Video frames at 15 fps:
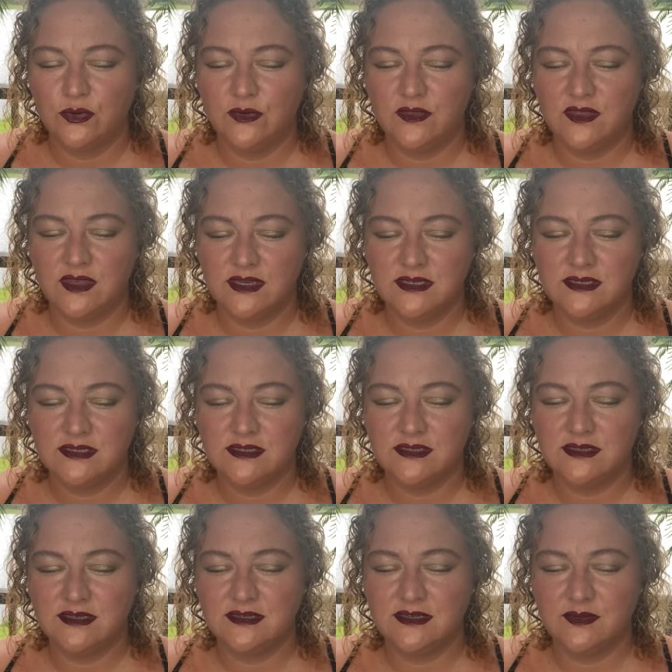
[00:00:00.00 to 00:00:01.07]
This
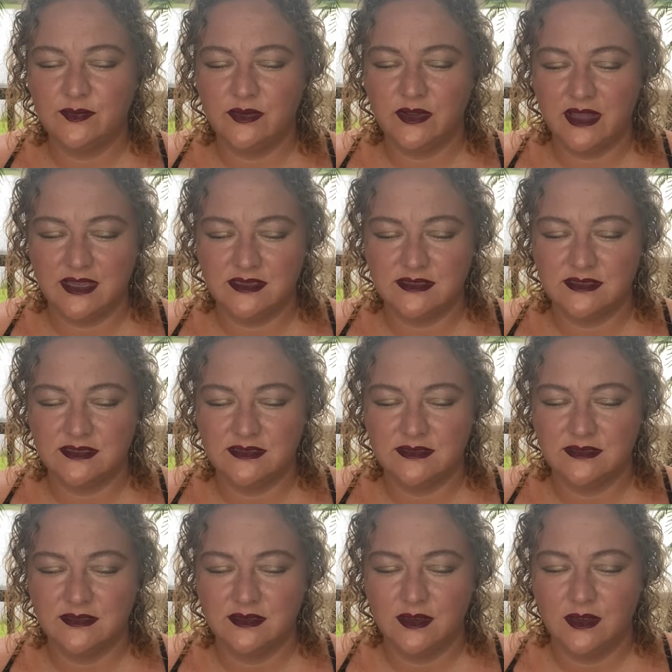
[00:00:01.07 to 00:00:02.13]
is the place
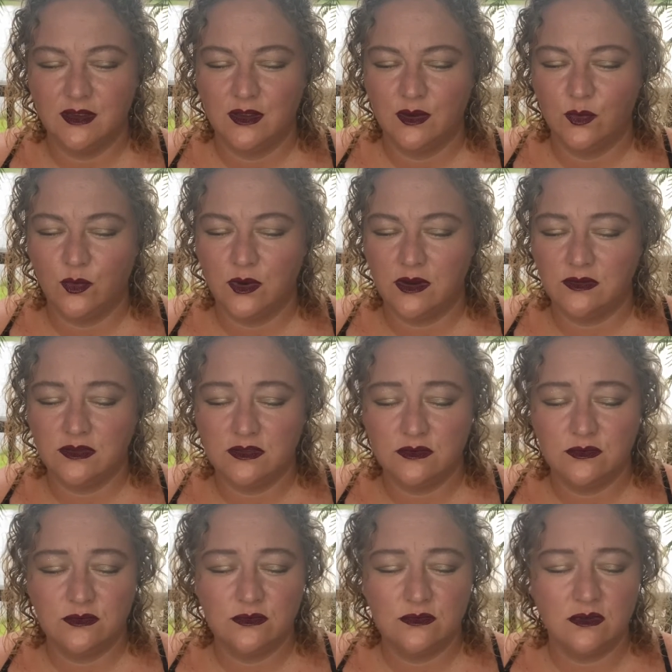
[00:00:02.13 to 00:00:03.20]
where
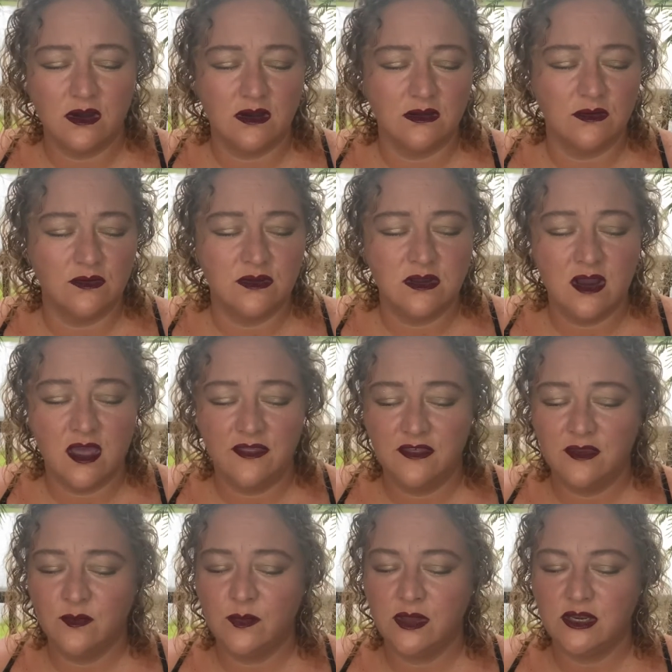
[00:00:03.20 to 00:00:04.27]
you are
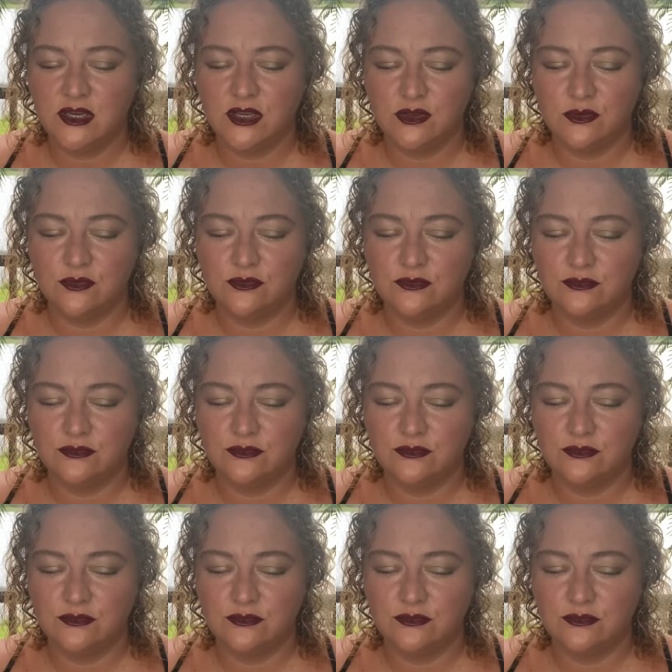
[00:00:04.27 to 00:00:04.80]
nothing but you,